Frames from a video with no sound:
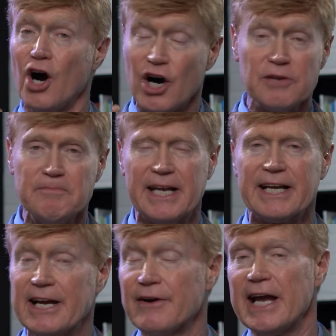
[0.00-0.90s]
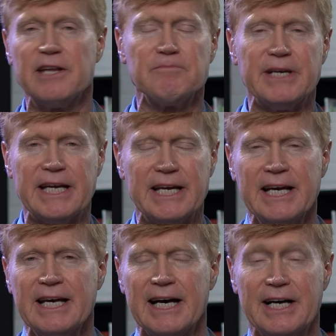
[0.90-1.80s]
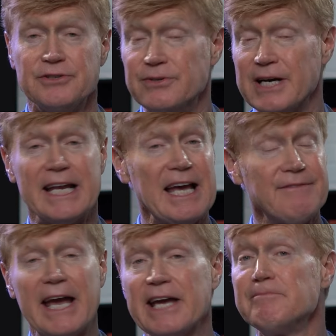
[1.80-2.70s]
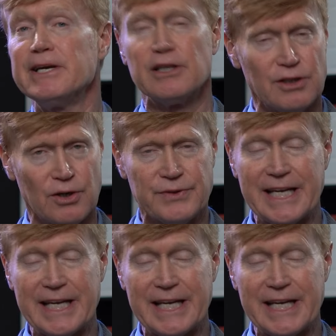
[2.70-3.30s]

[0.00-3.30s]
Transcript: on Medicare A and B do not have A and B alone.